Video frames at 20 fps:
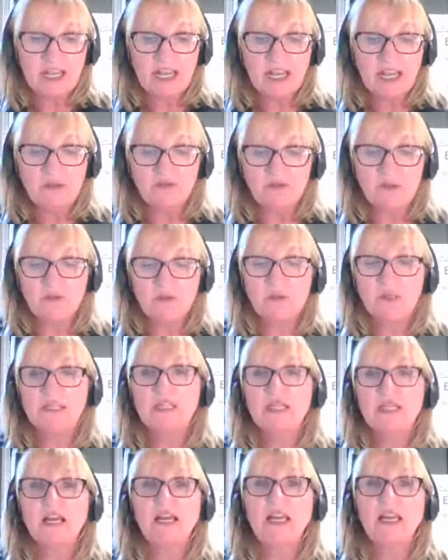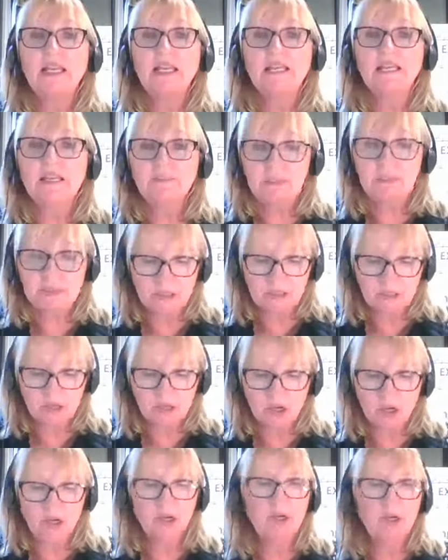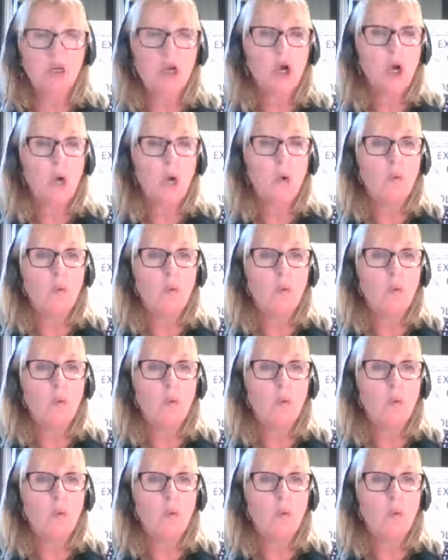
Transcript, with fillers: if you were tucking into biltong,